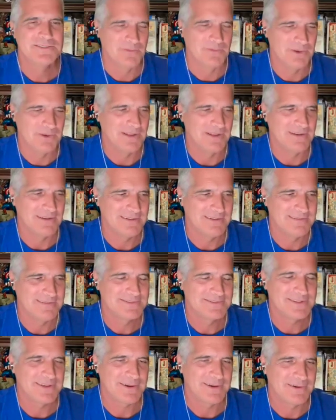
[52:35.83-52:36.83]
come in?
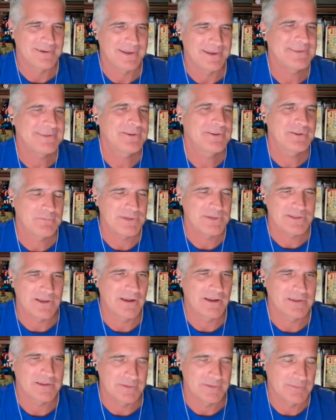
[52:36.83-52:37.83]
So I shouldn't be
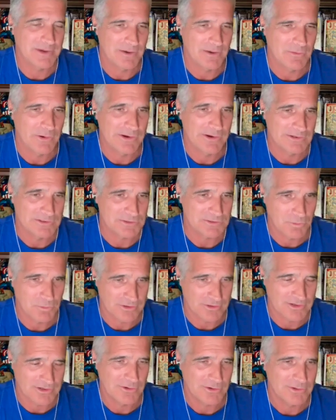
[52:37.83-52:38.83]
talking about wearing a
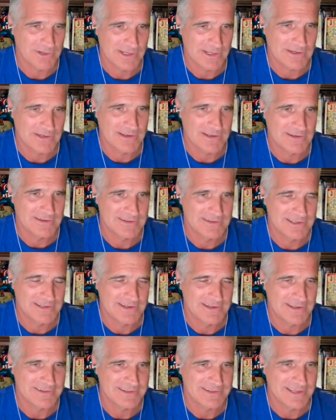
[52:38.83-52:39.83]
sport coat in a
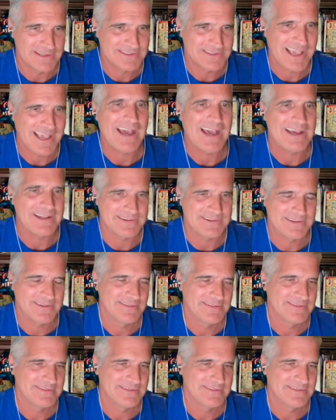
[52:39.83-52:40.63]
nice hat.